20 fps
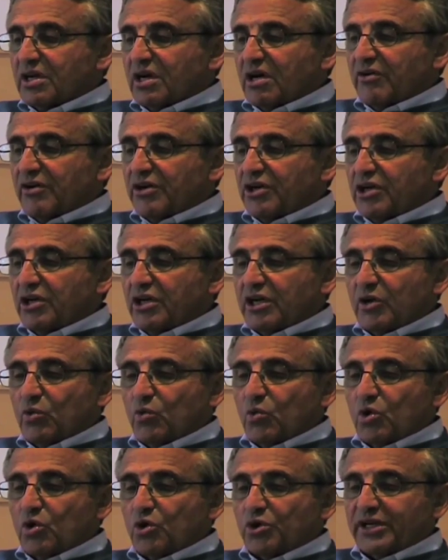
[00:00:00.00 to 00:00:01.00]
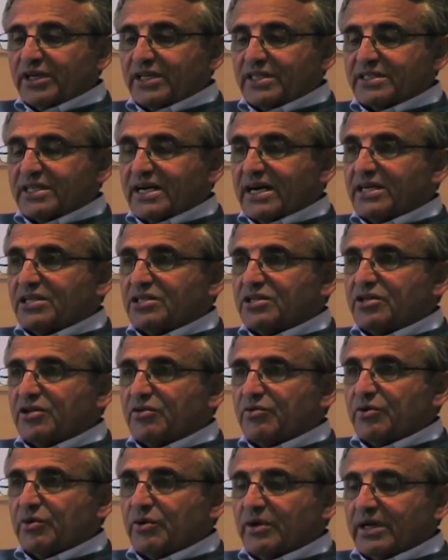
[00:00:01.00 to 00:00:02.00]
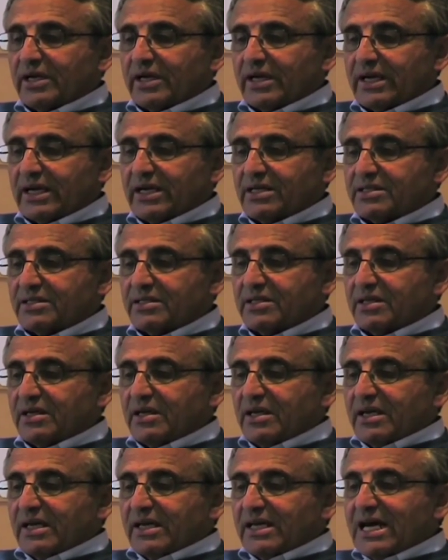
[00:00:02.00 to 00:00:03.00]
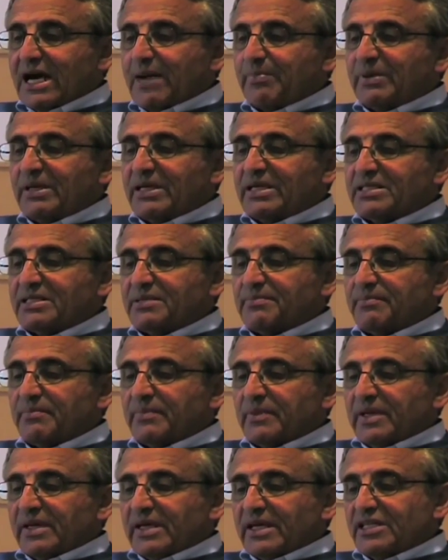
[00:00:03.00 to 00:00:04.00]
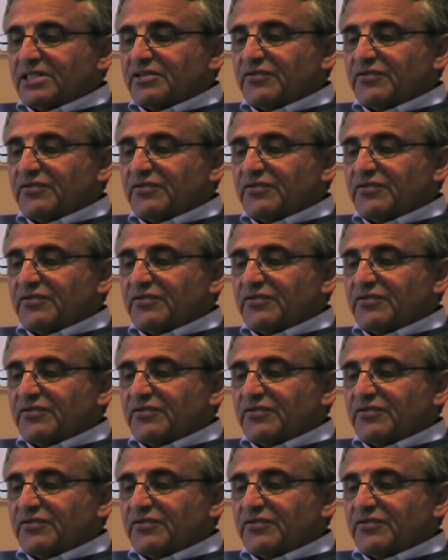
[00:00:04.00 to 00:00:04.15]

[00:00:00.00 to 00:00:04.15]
are an early warning sign to the ruling class. Capitalism is